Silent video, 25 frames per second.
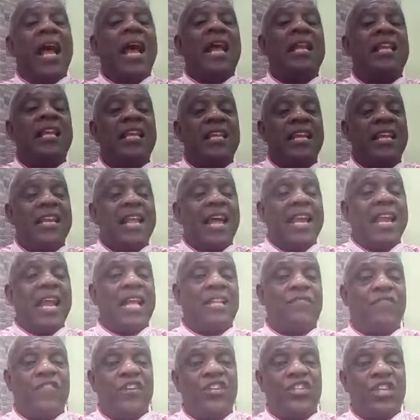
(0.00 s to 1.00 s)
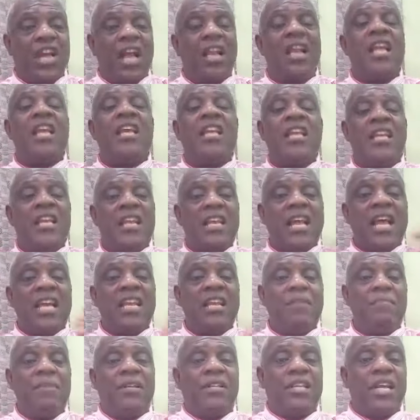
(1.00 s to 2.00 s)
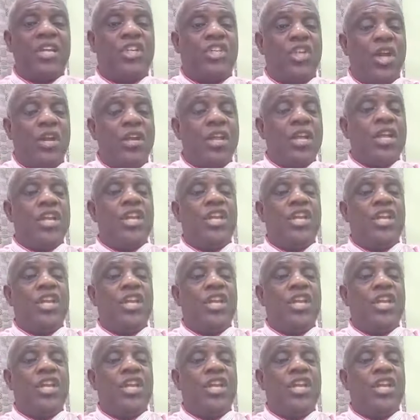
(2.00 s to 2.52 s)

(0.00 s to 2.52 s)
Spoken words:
and he needed artificial. He needed imitation.